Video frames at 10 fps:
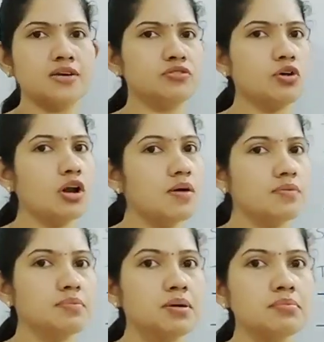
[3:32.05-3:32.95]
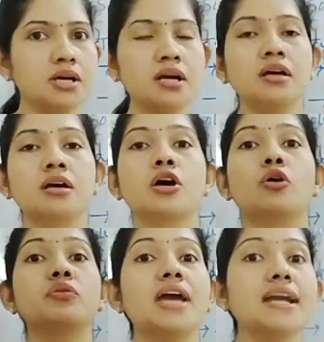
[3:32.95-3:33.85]
If you all remember,
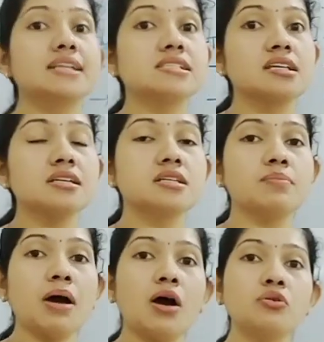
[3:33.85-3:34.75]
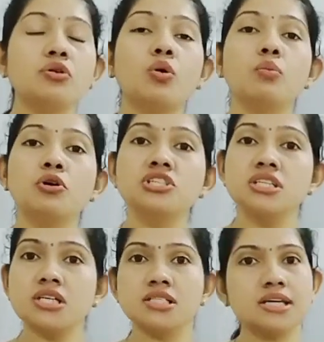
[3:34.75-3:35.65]
we had discussed about
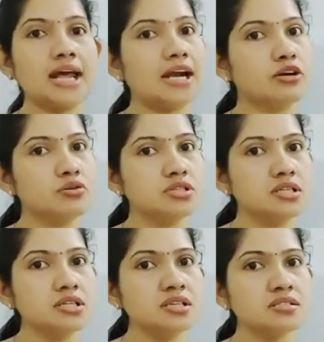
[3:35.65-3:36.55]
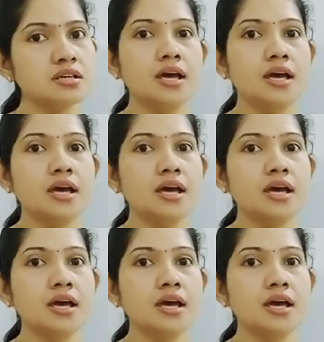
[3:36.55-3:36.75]
homogeneous and heterogeneous.